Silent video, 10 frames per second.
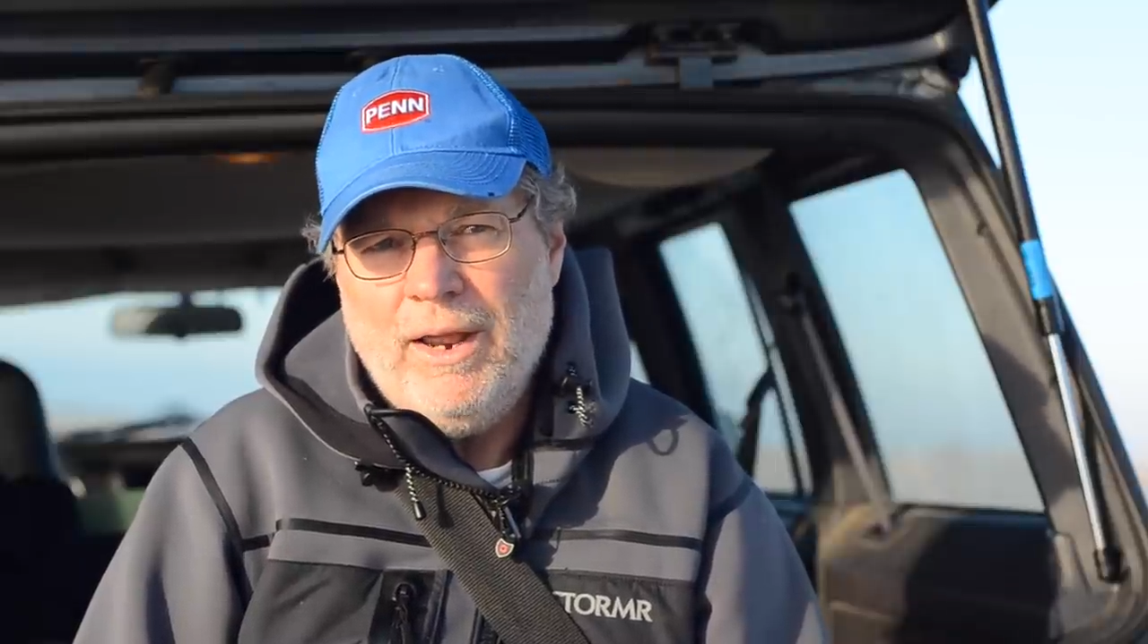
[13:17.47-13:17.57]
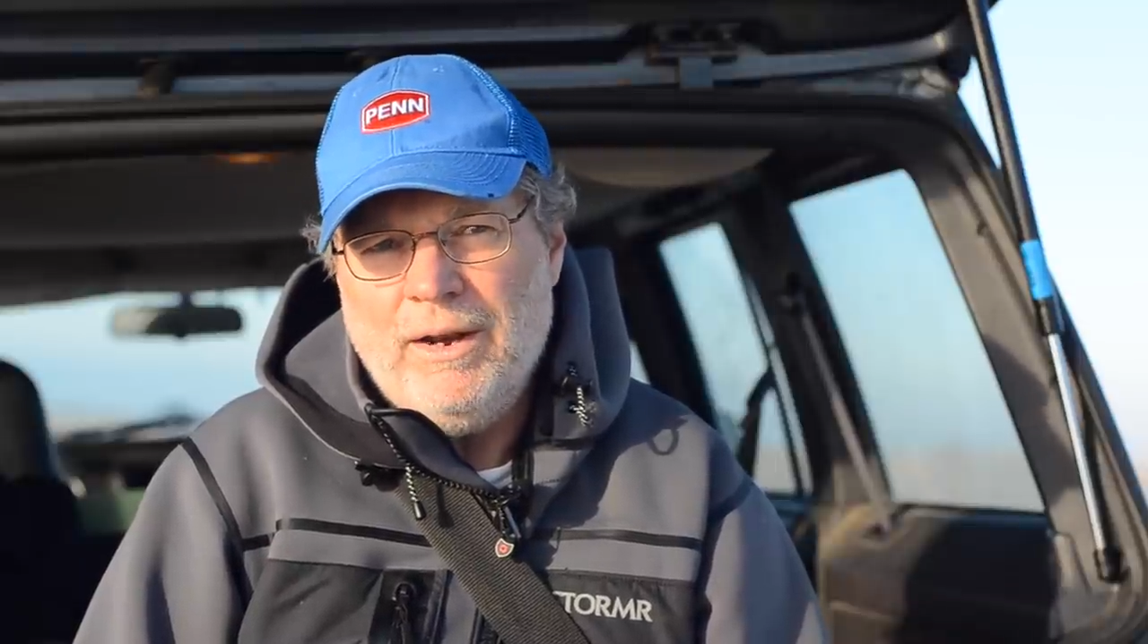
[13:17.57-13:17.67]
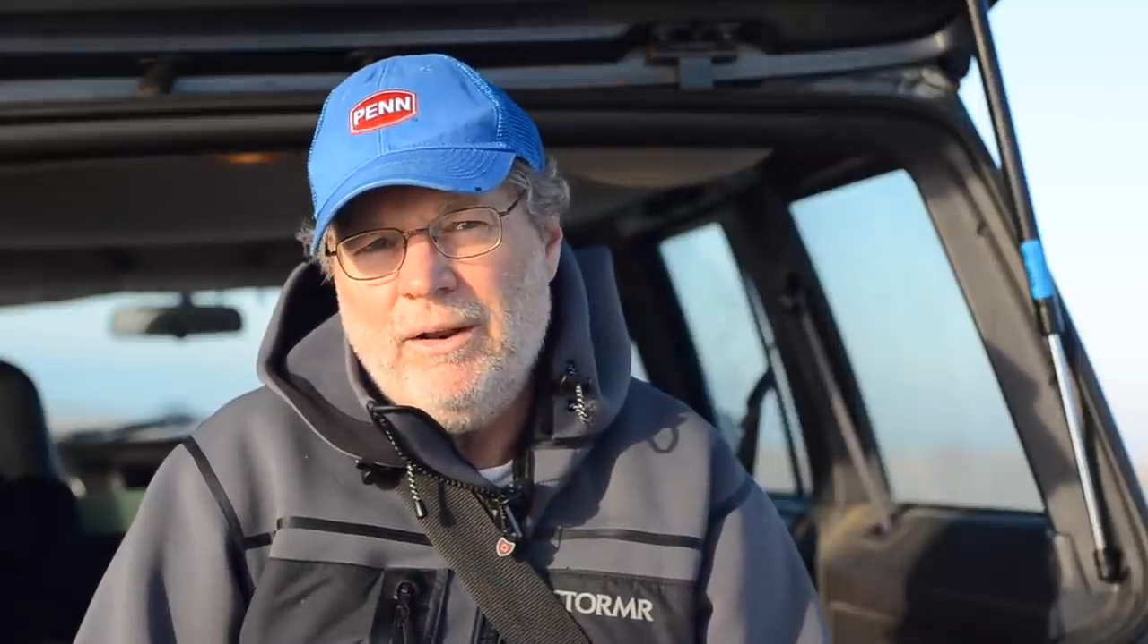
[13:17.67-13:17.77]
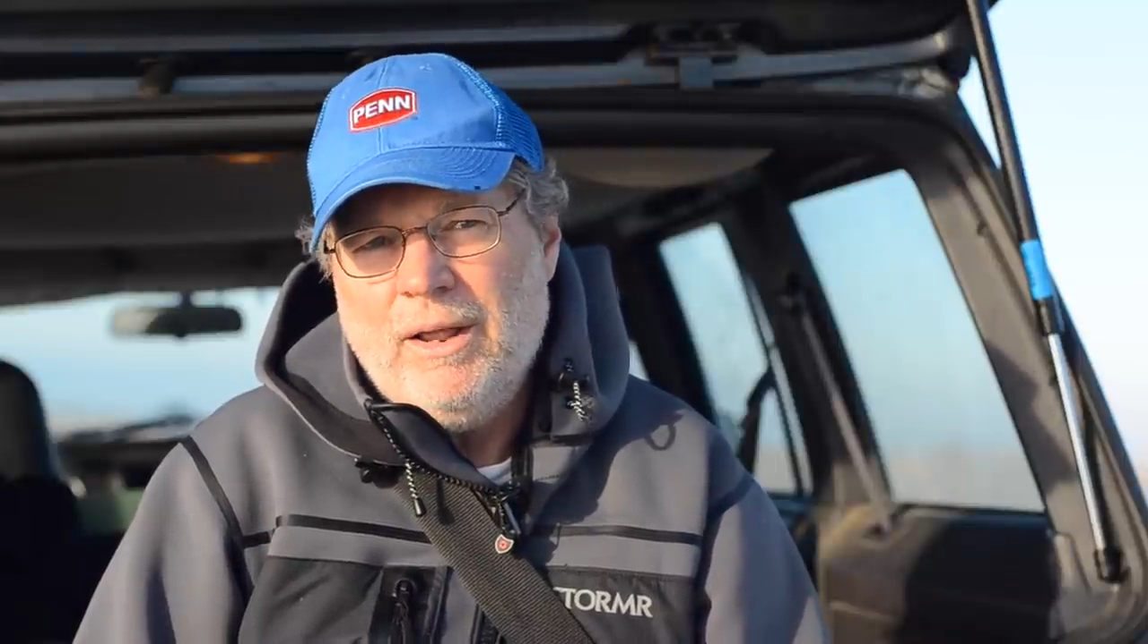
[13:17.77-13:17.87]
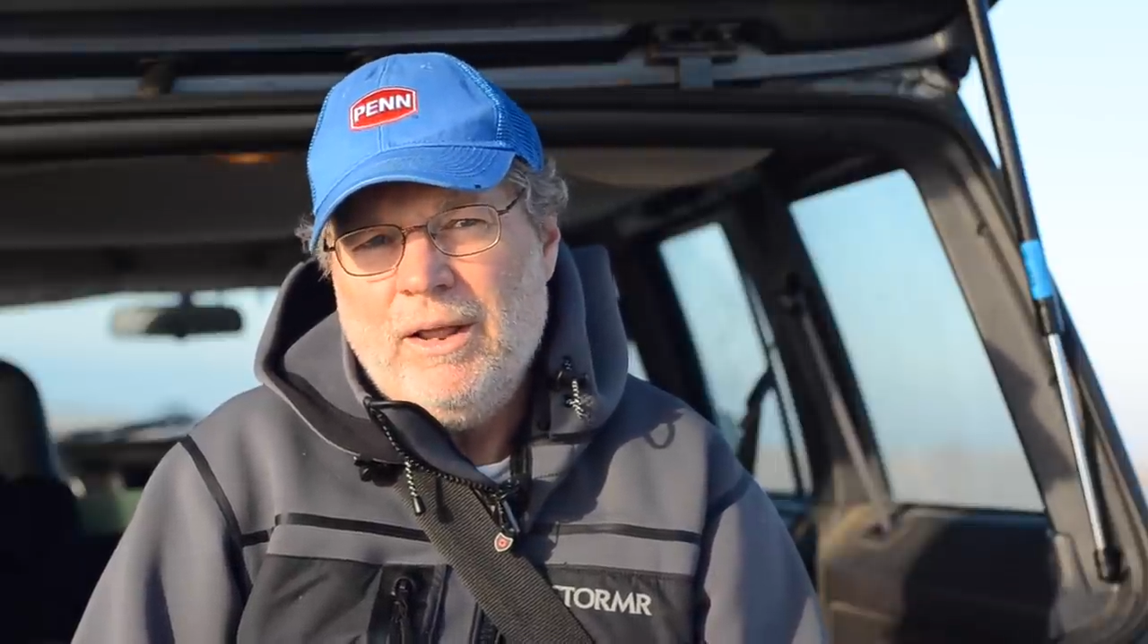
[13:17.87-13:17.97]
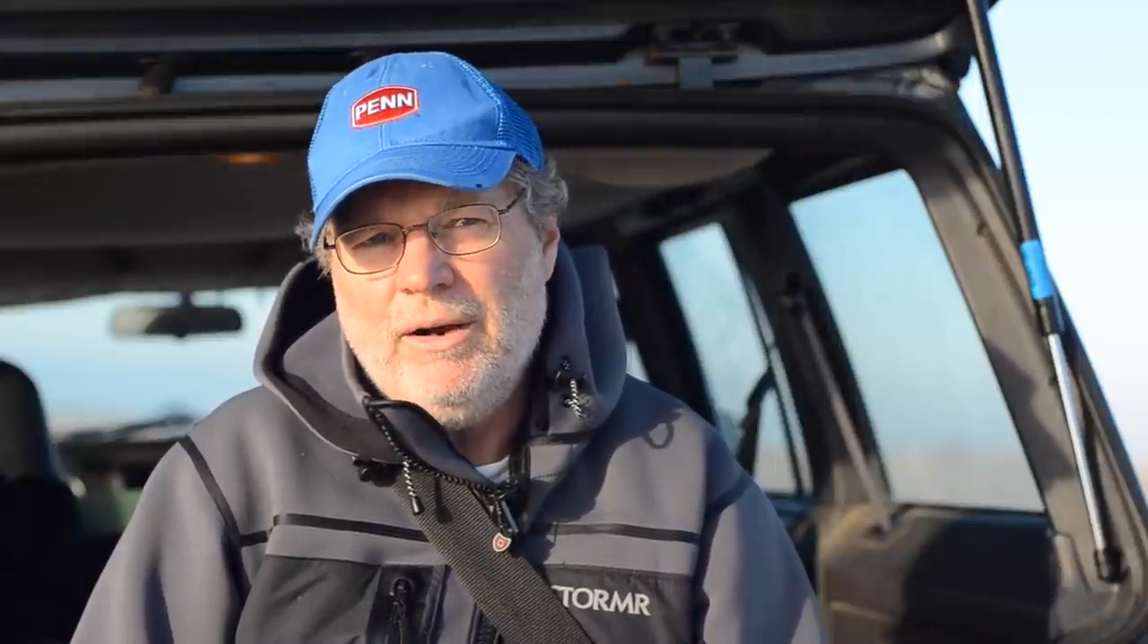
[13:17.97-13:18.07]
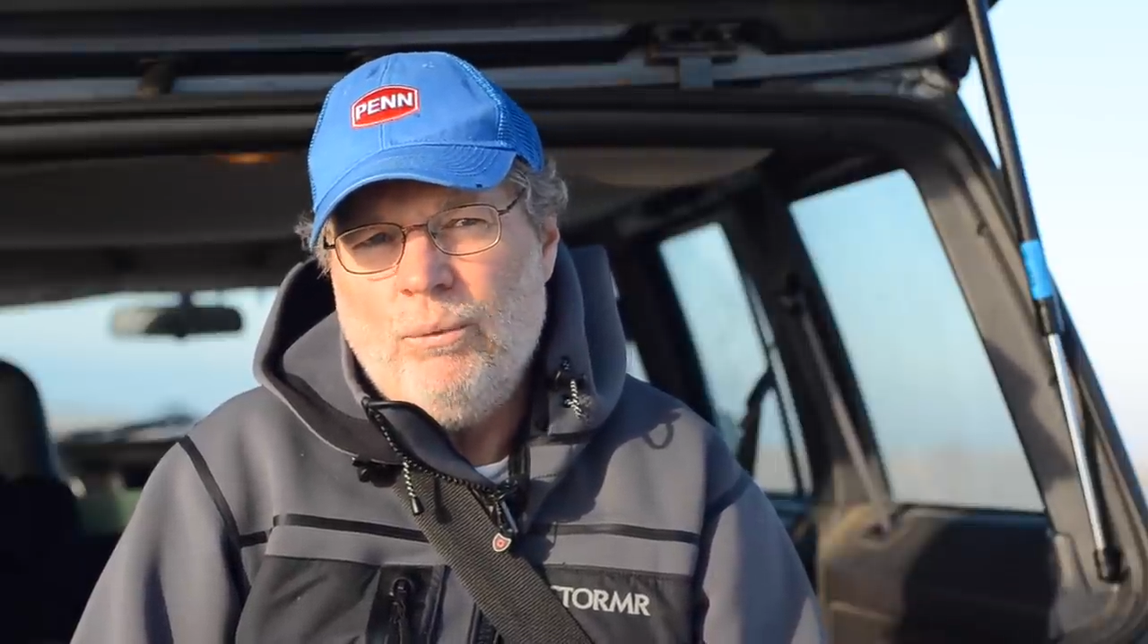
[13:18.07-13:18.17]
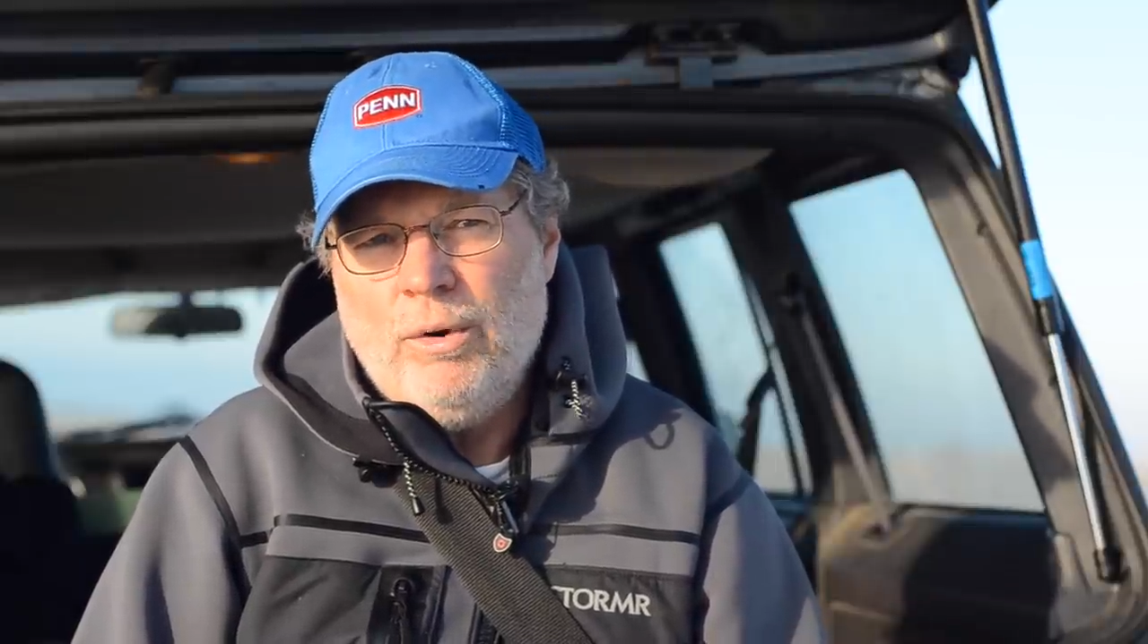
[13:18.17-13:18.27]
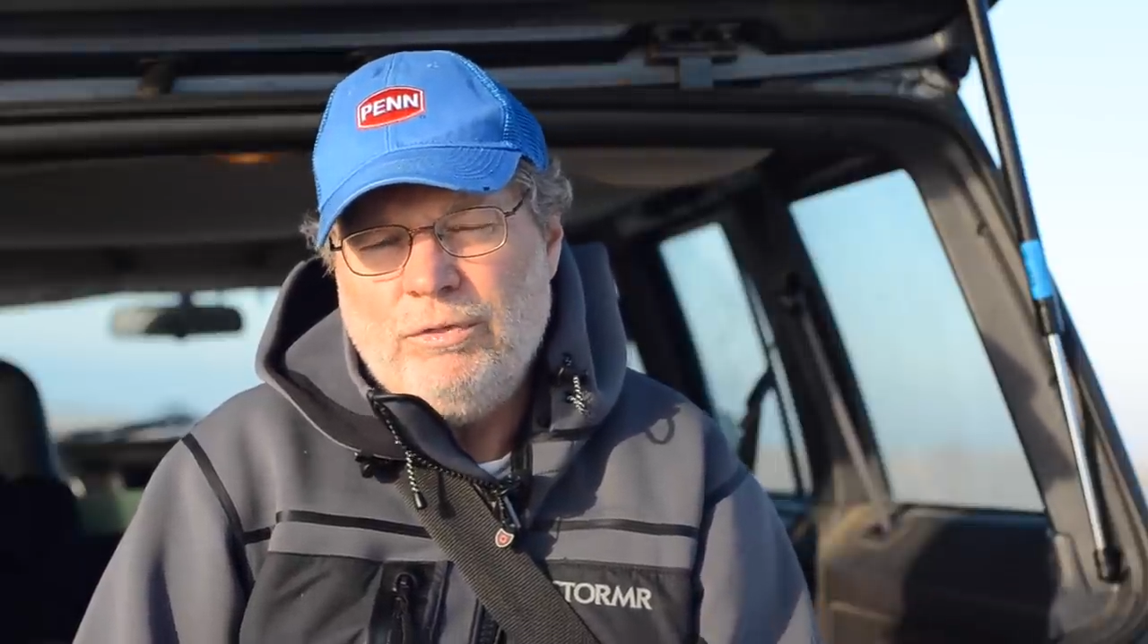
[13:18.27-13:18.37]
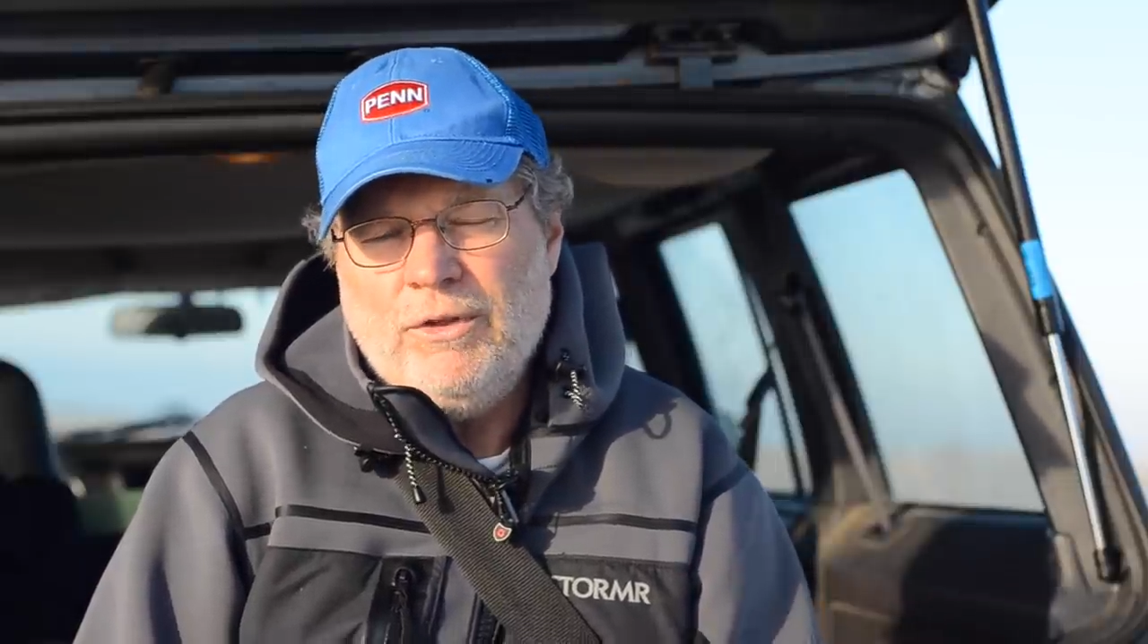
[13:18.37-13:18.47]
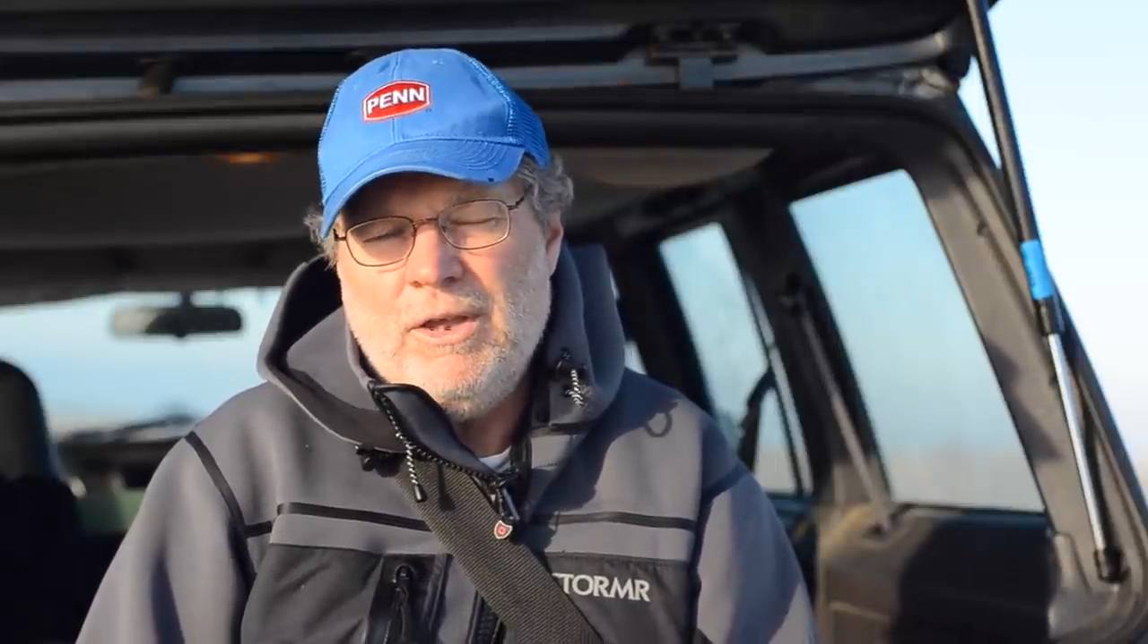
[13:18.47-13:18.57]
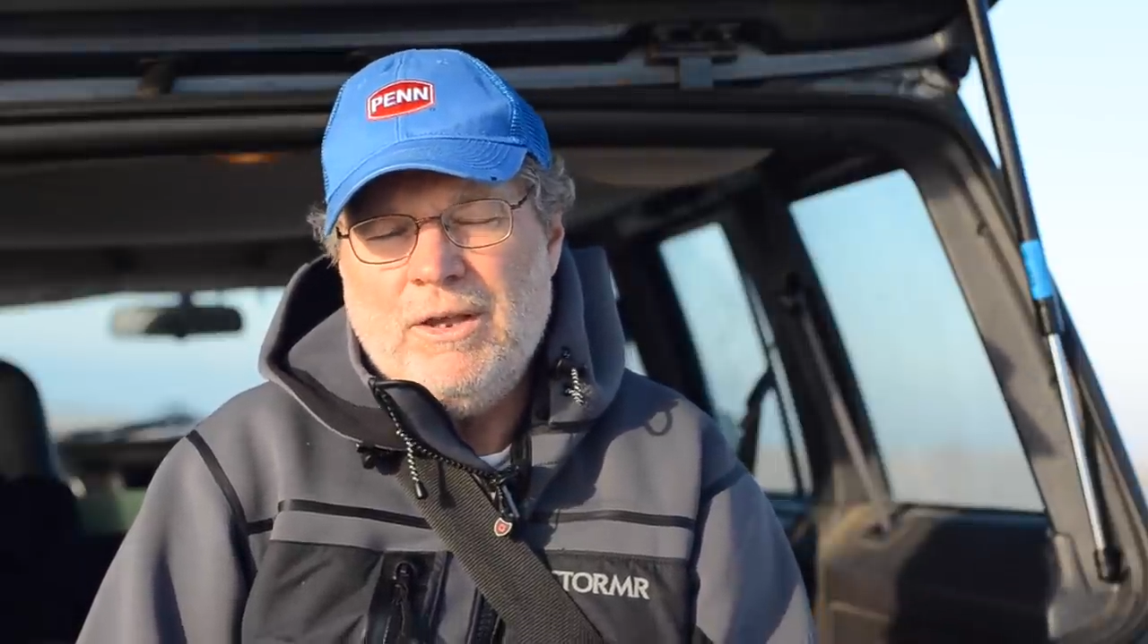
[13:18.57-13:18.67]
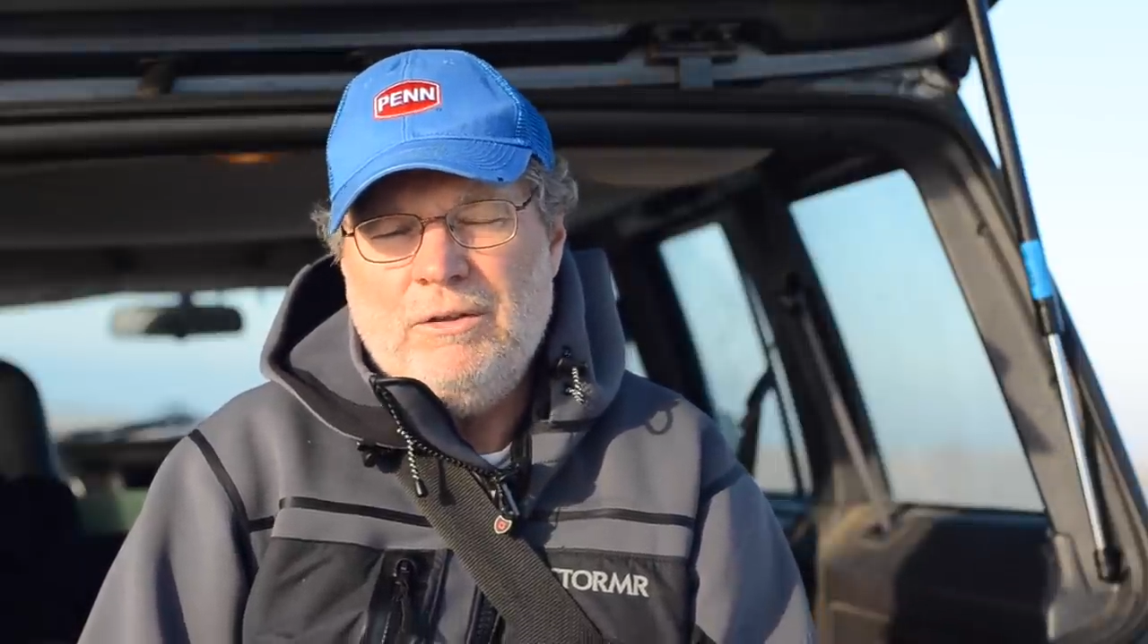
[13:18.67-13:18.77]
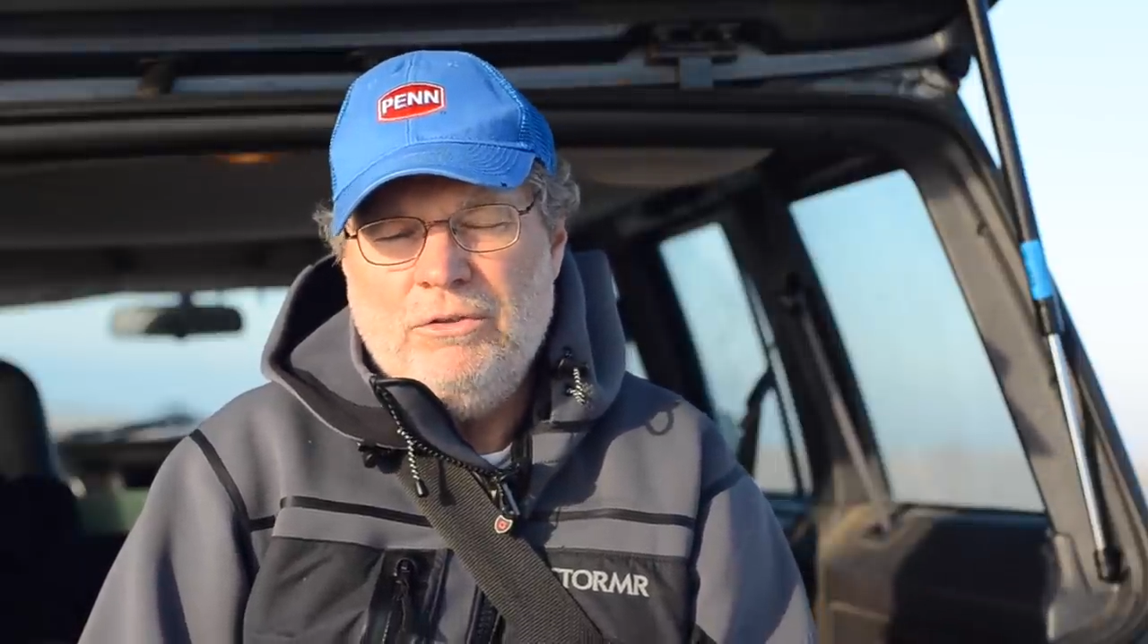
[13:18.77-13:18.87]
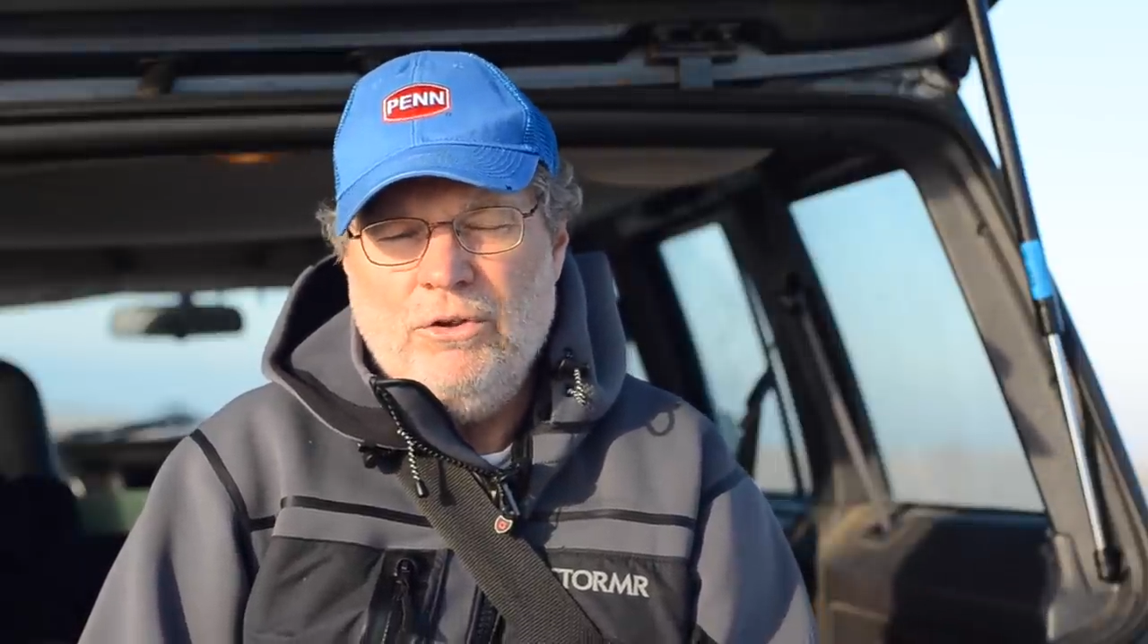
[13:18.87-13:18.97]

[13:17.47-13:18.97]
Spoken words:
And you know, one thing you can